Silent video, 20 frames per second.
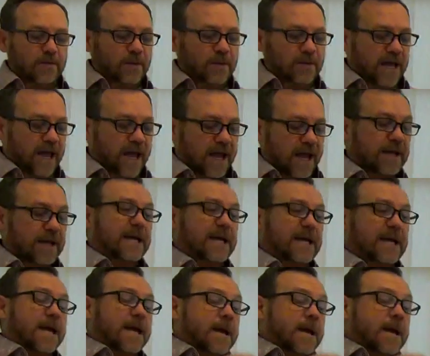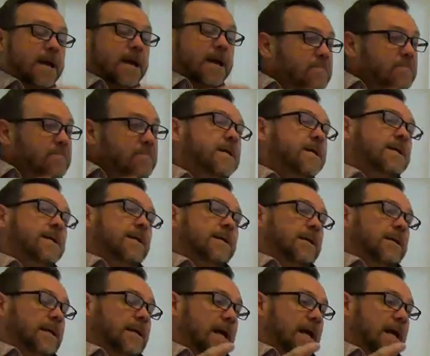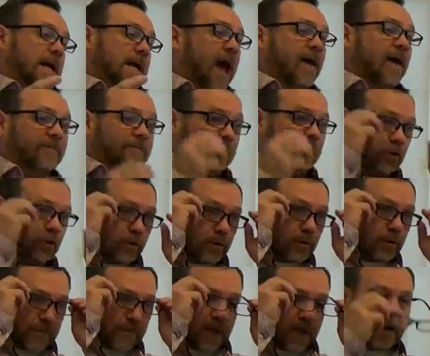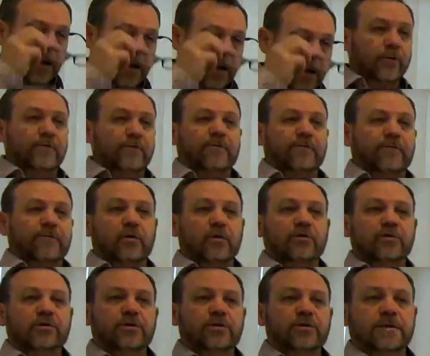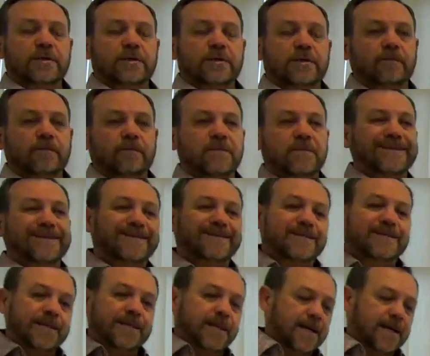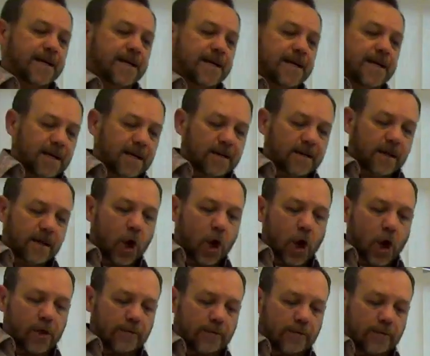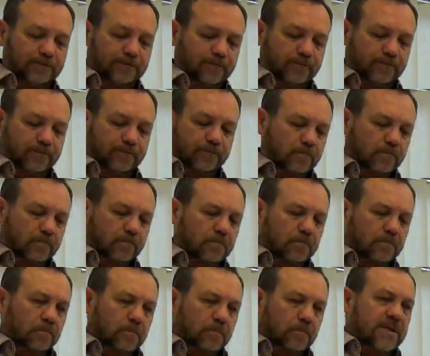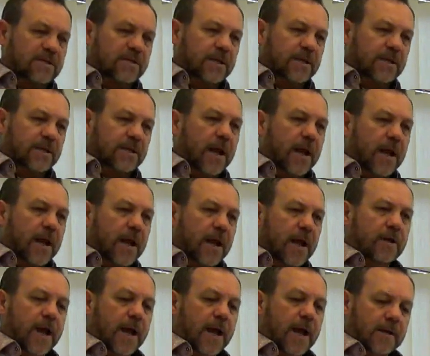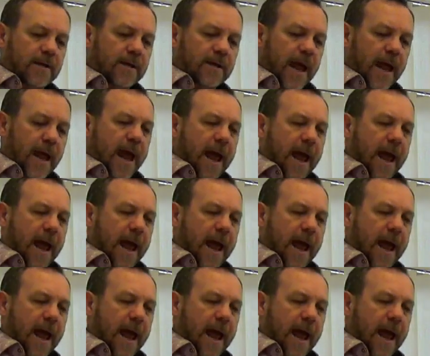began immediately after the first sin in the garden. See, God had created